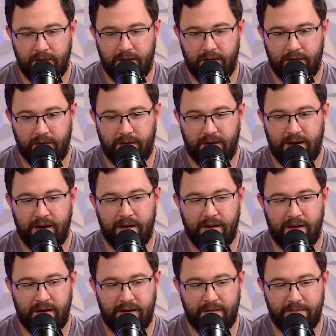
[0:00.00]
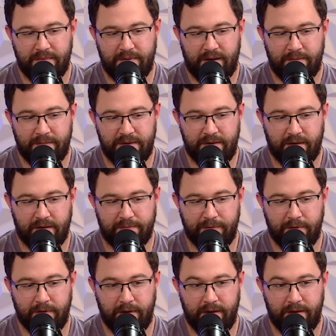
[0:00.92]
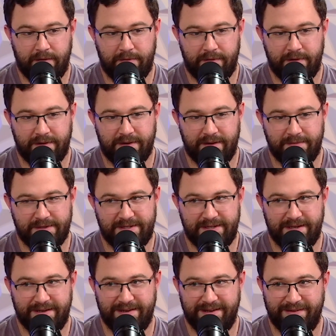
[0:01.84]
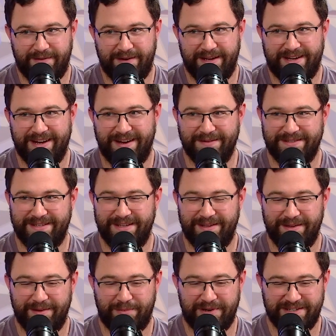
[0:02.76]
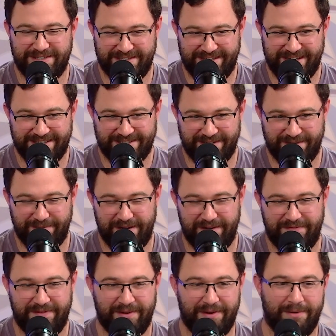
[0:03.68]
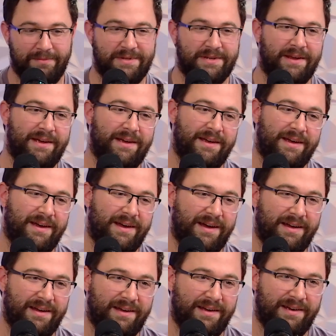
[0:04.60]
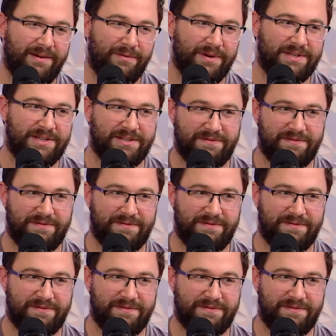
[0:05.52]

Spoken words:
Oh, I'm a dark boy when it comes to the presentation of my films. Which is